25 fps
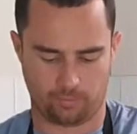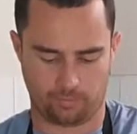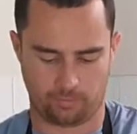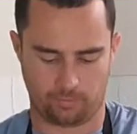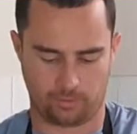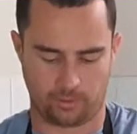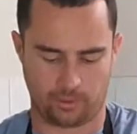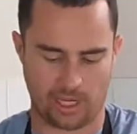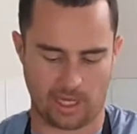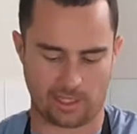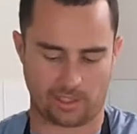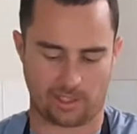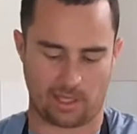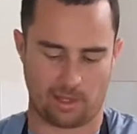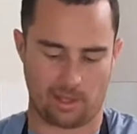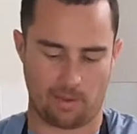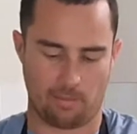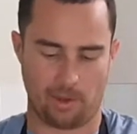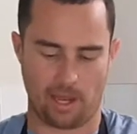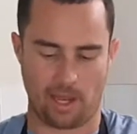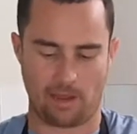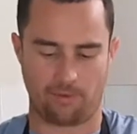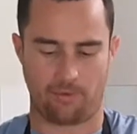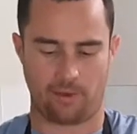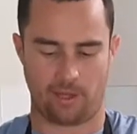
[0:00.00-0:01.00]
that's in the
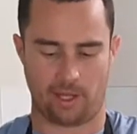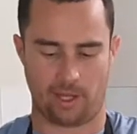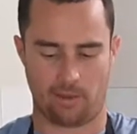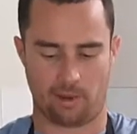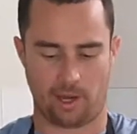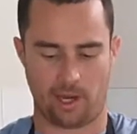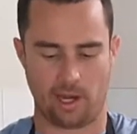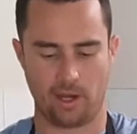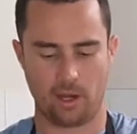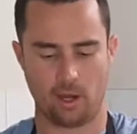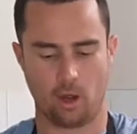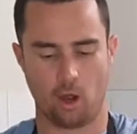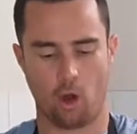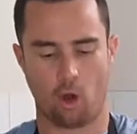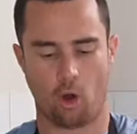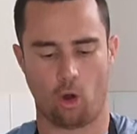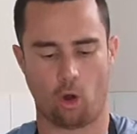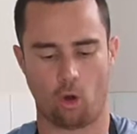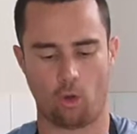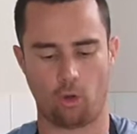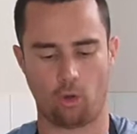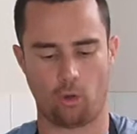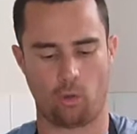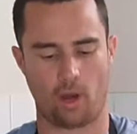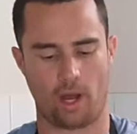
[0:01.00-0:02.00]
beef anyway,
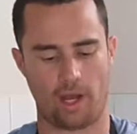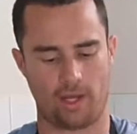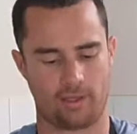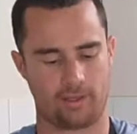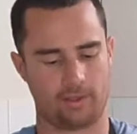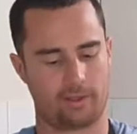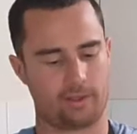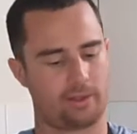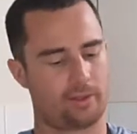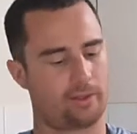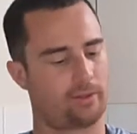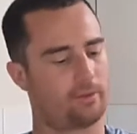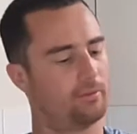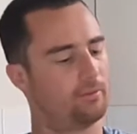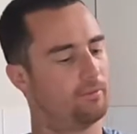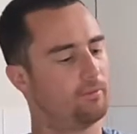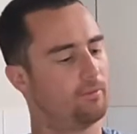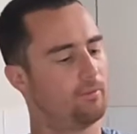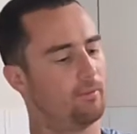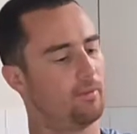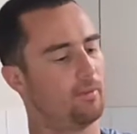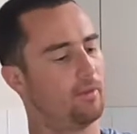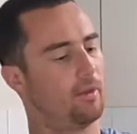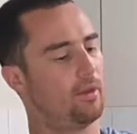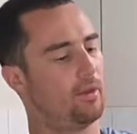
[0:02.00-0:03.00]
all the ones
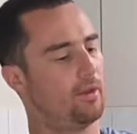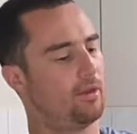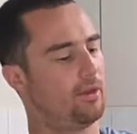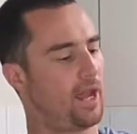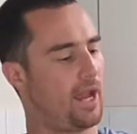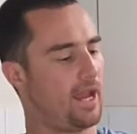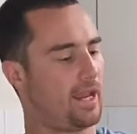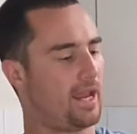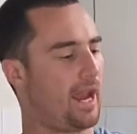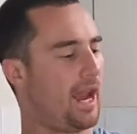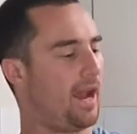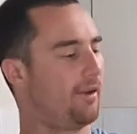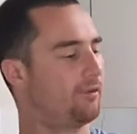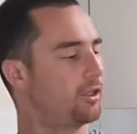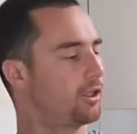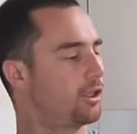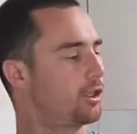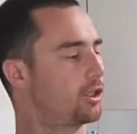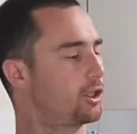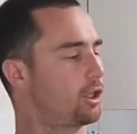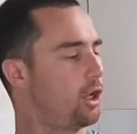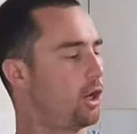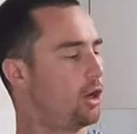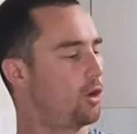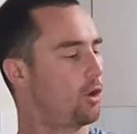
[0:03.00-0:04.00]
that you have to
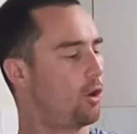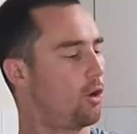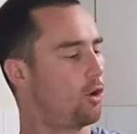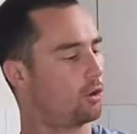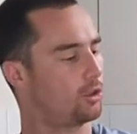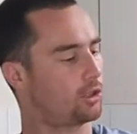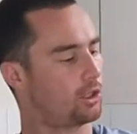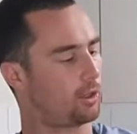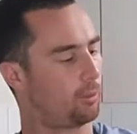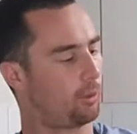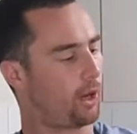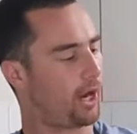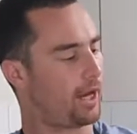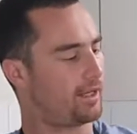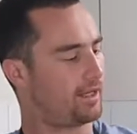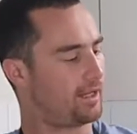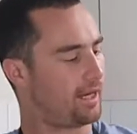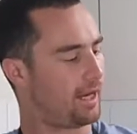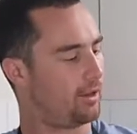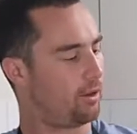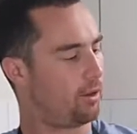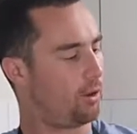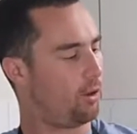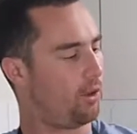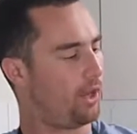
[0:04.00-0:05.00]
slow cook to break down
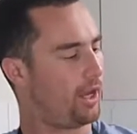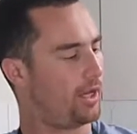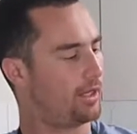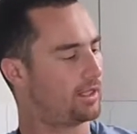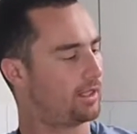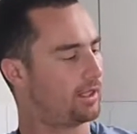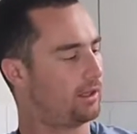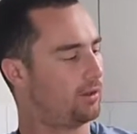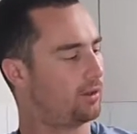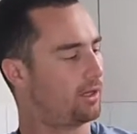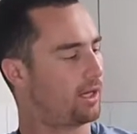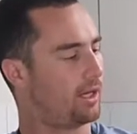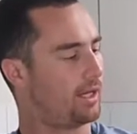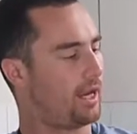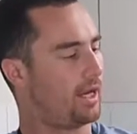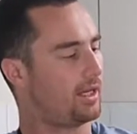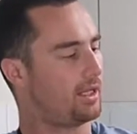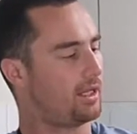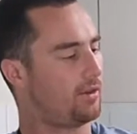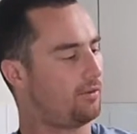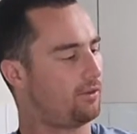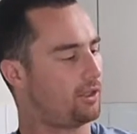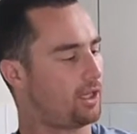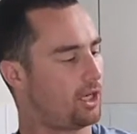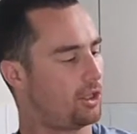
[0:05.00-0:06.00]
all these little connective
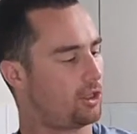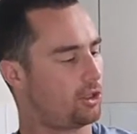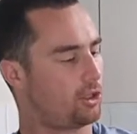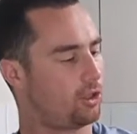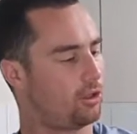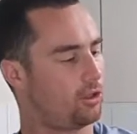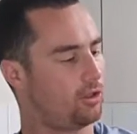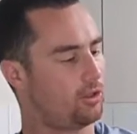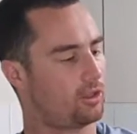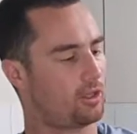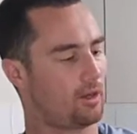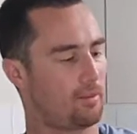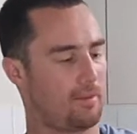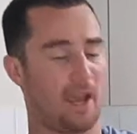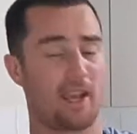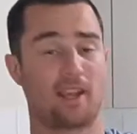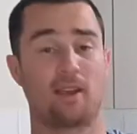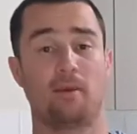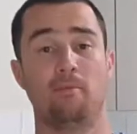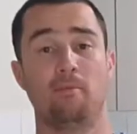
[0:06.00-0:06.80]
tissues to make them